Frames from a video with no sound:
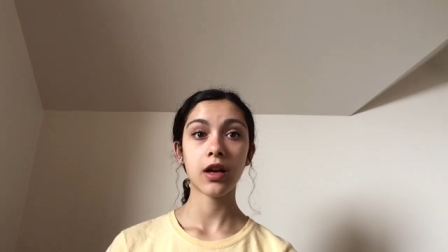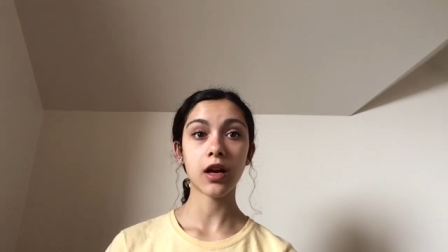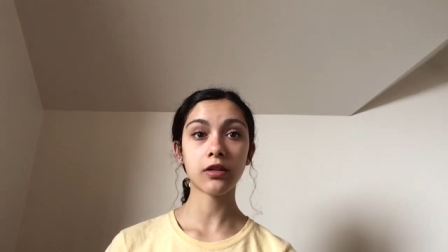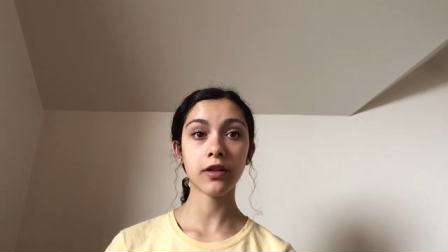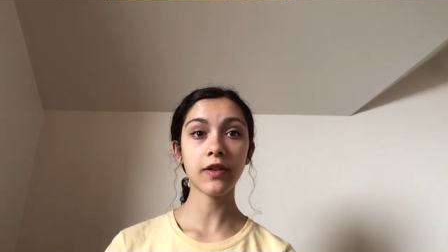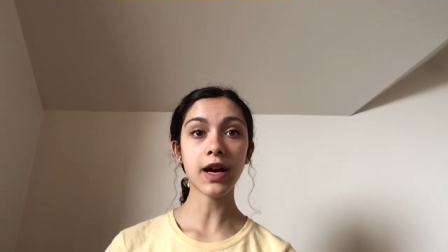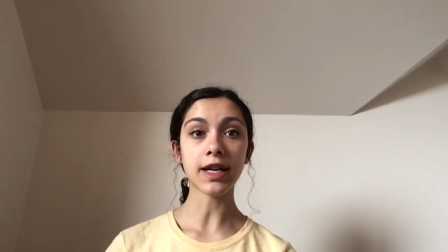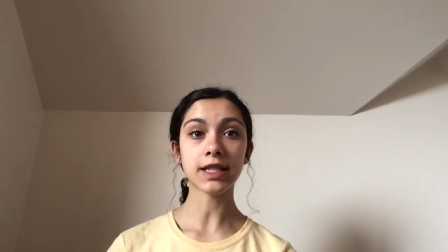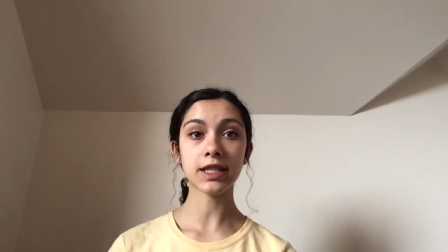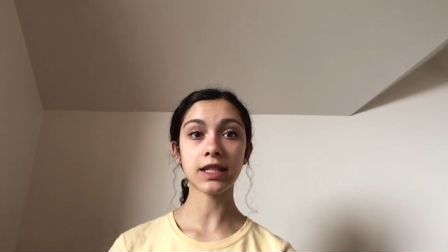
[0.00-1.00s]
A
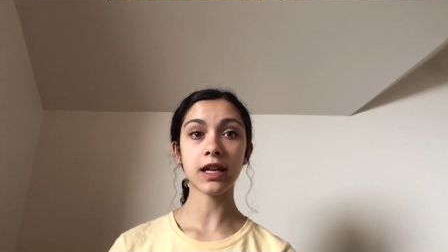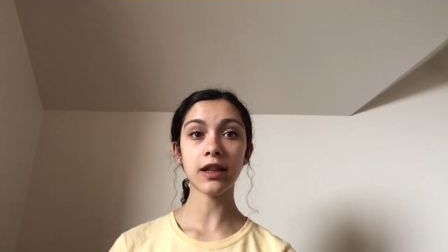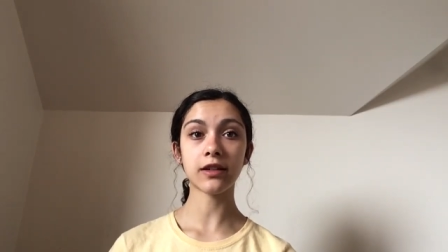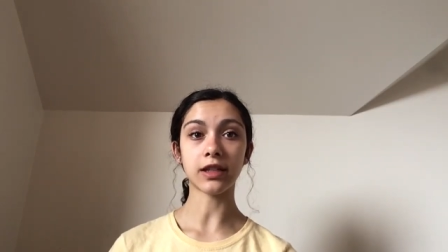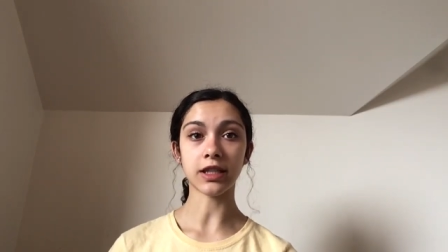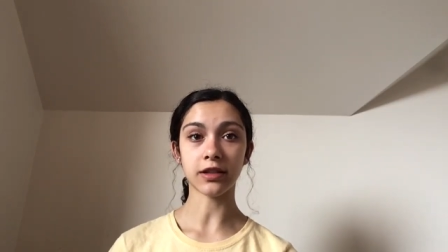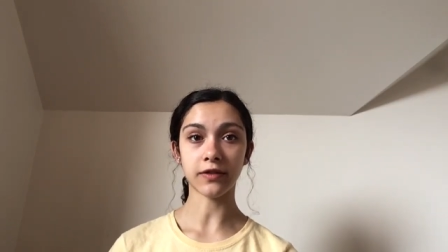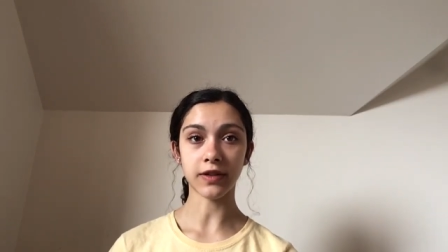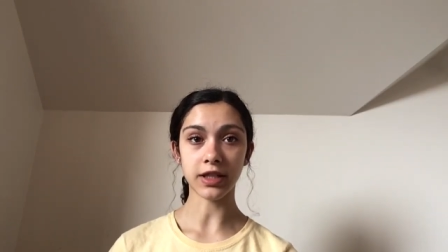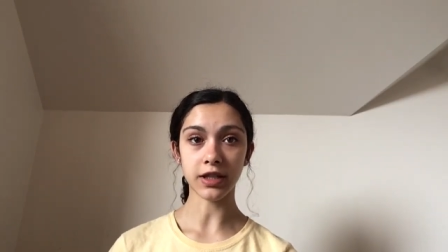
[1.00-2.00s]
crevasse is another glacial
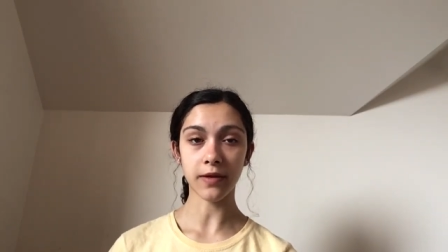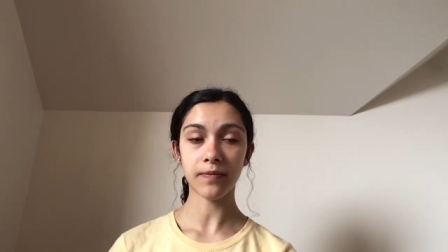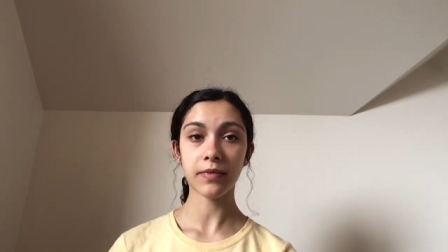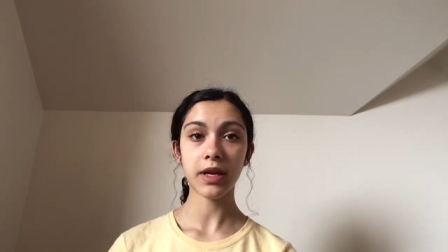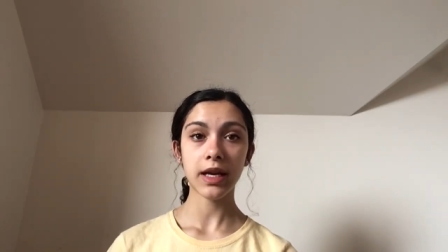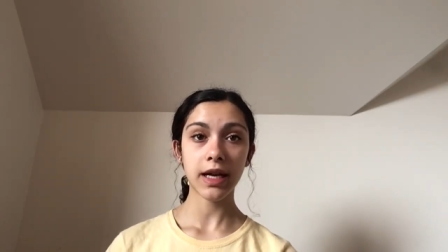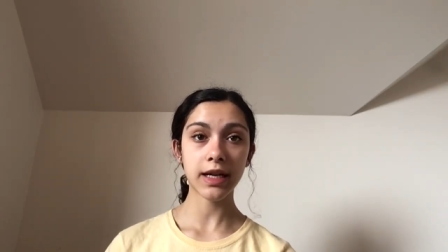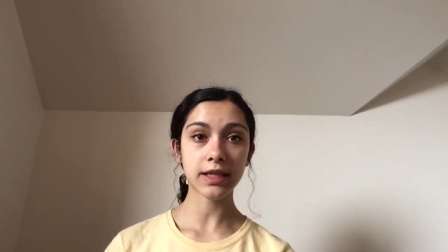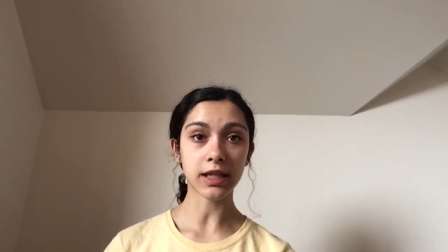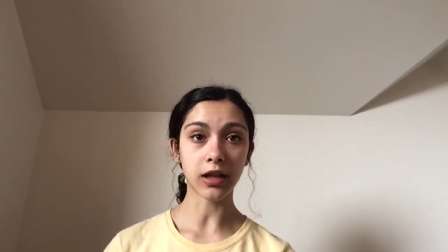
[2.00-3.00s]
feature. It
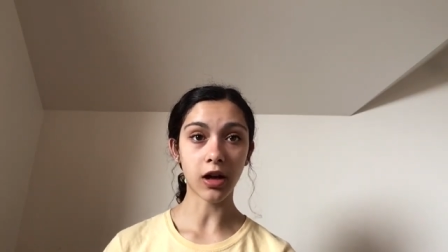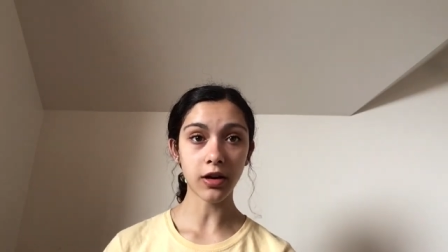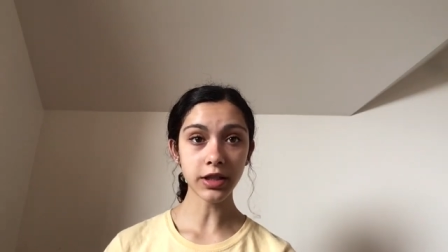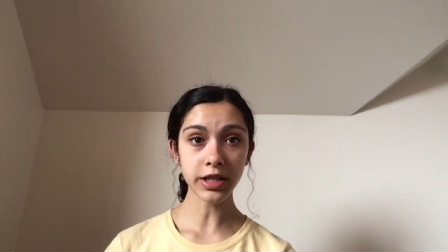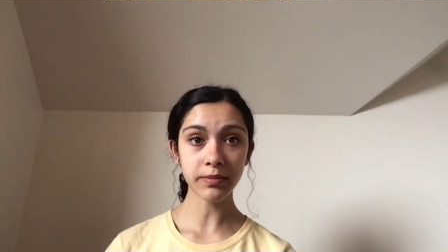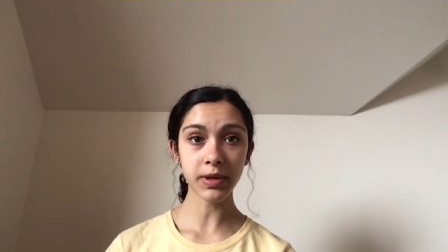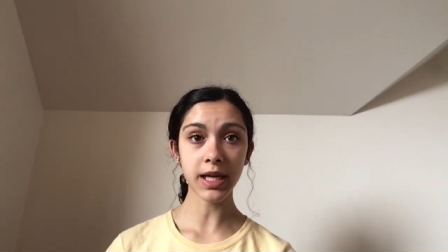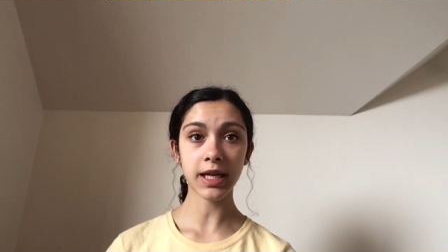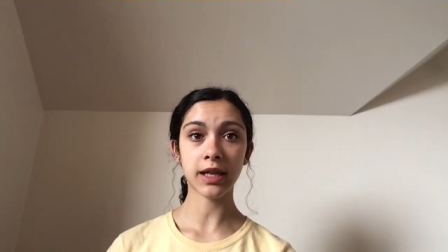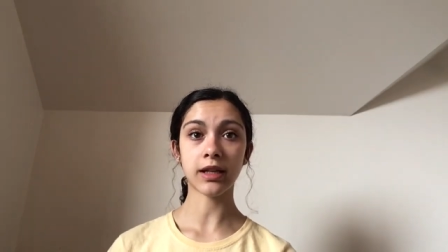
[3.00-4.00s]
is a large
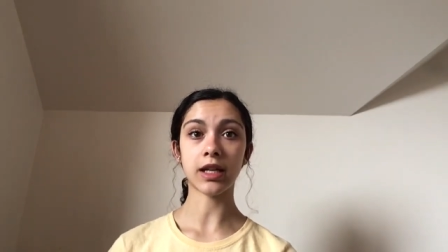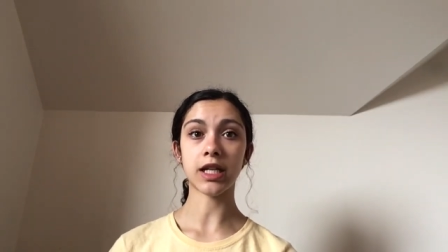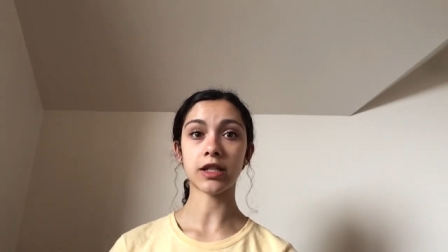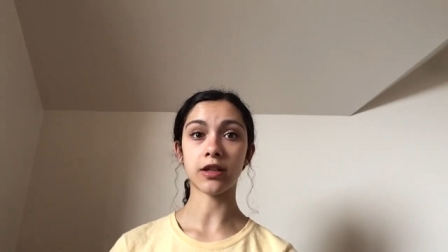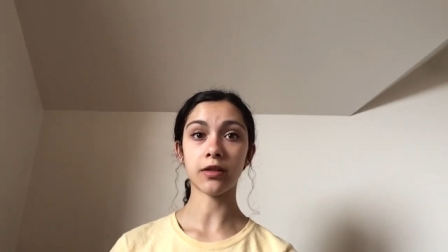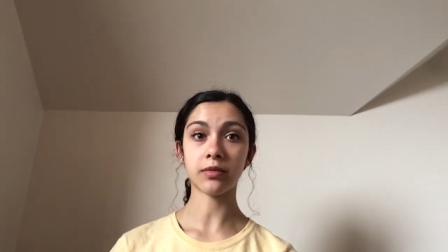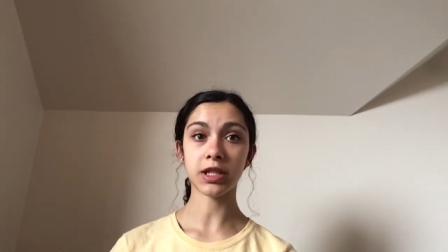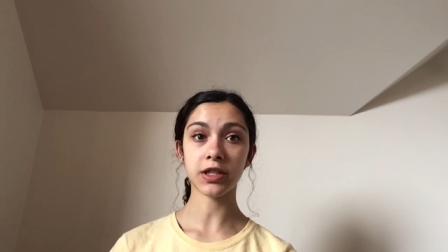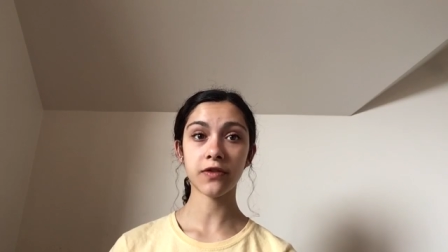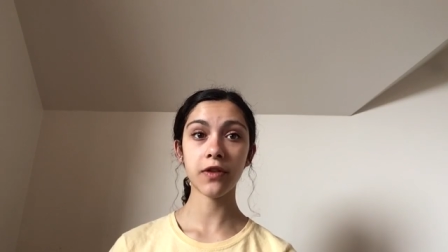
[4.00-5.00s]
split in the glacier which
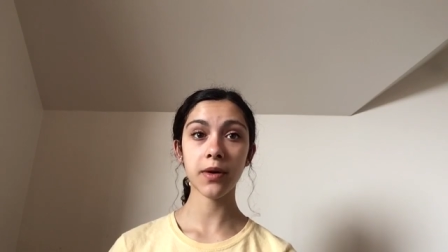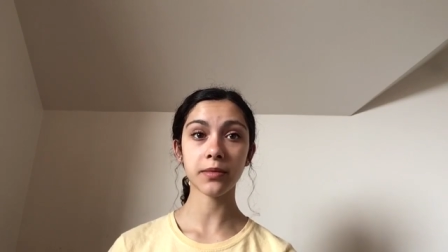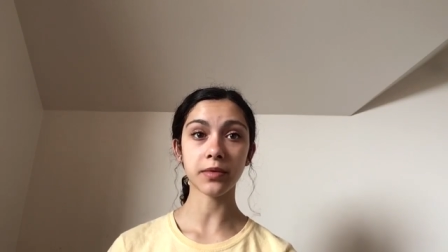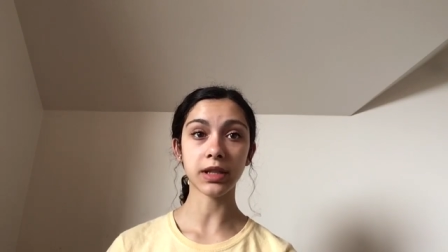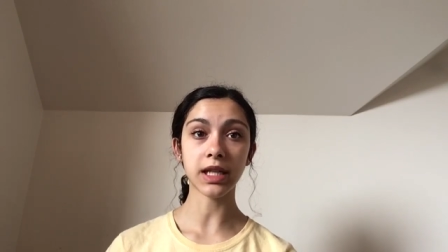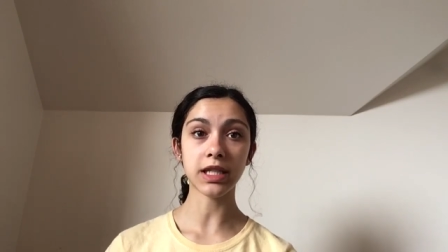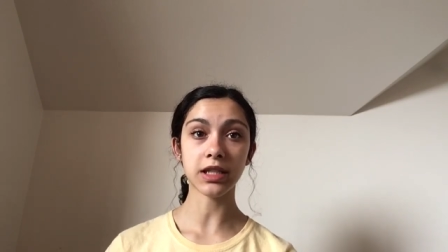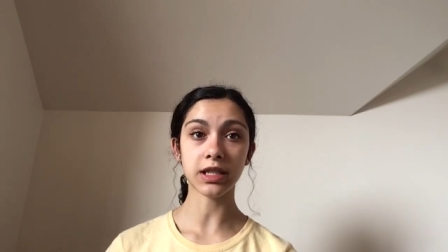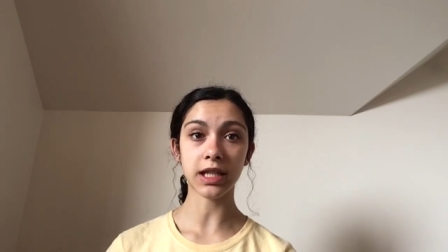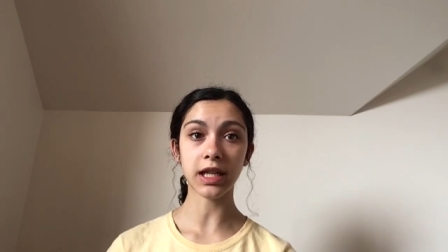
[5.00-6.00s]
is formed when
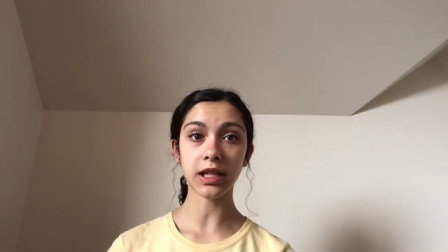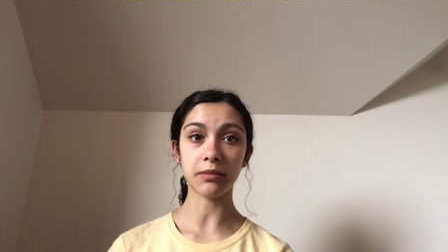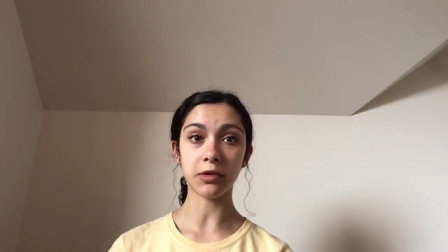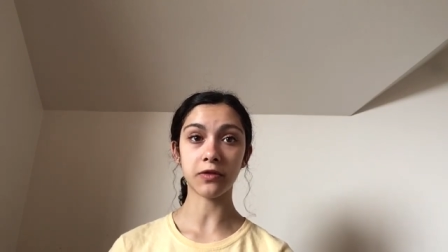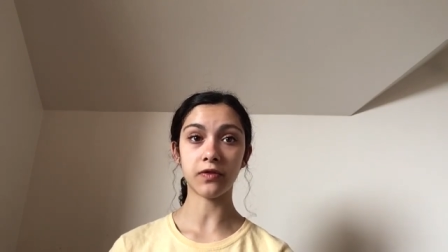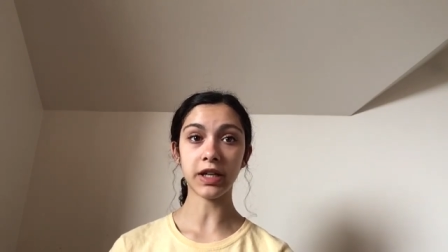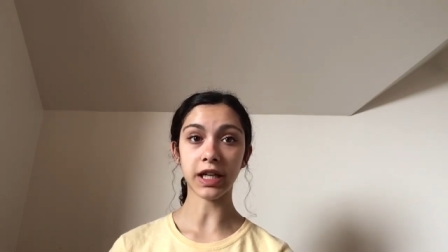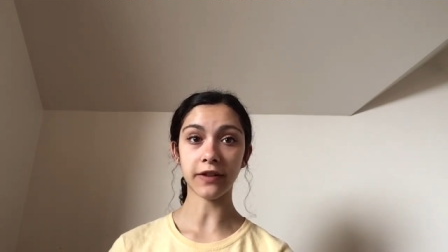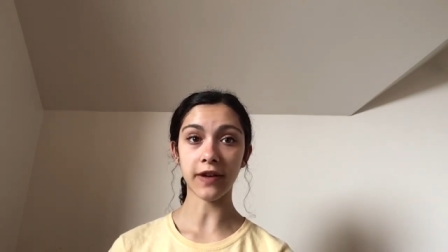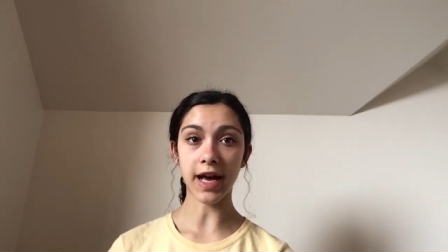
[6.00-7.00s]
glaciers suddenly move
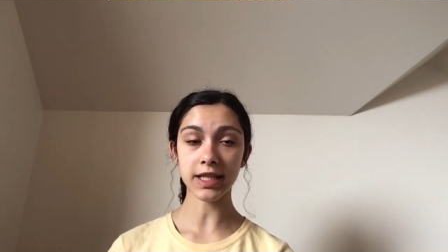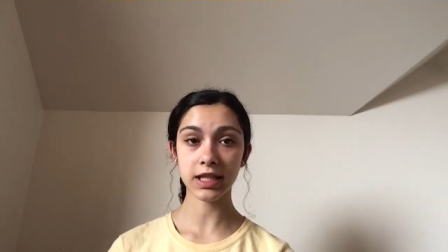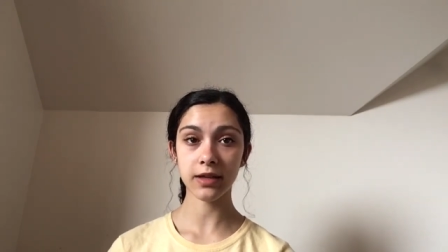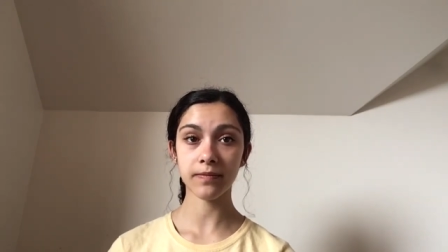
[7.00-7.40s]
very fast.